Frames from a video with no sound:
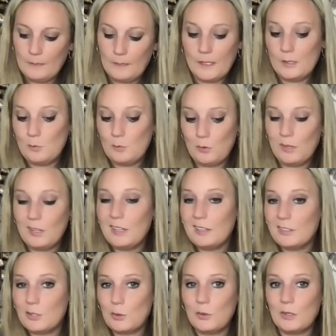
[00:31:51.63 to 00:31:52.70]
It's pretty
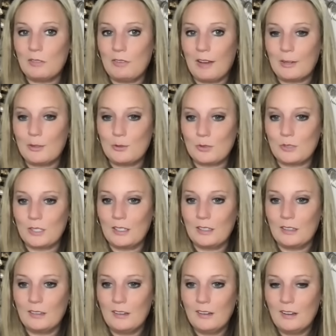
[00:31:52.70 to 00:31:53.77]
intuitive, actually.
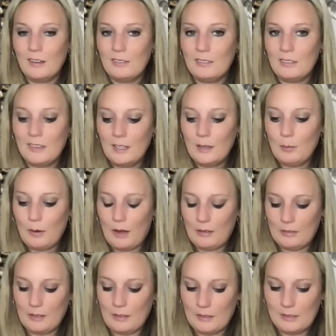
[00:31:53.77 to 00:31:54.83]
If you think about
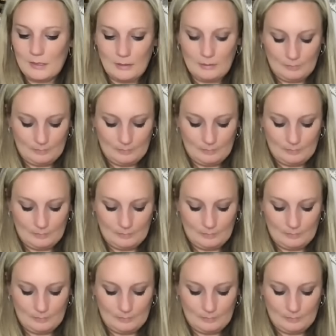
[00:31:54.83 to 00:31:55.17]
this,